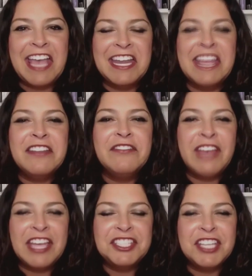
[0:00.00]

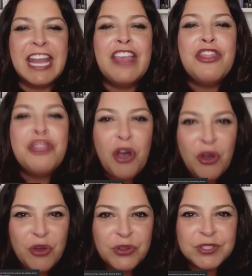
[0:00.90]
innovation, and
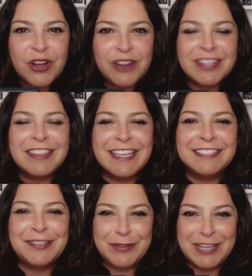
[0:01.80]
those are the things
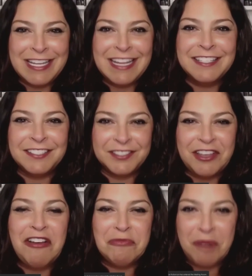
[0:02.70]
that we need to
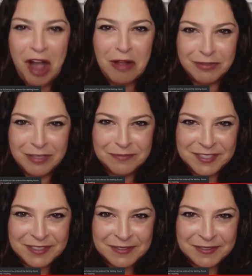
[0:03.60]
solve problems.